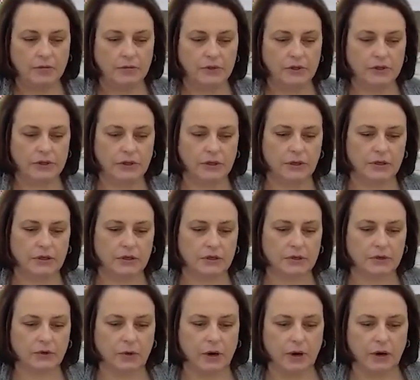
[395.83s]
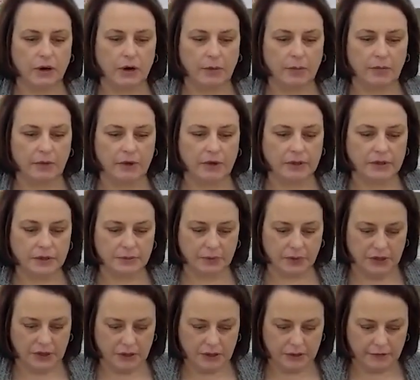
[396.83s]
I'm just going to square up this
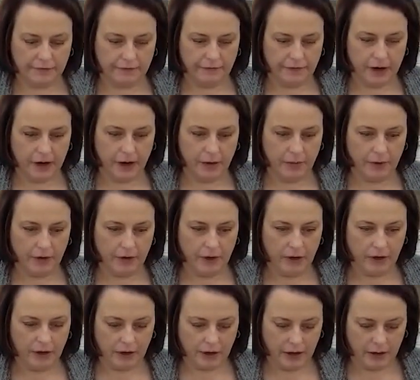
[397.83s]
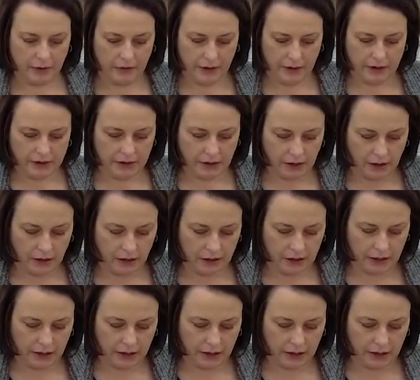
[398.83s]
piece of fabric. And these are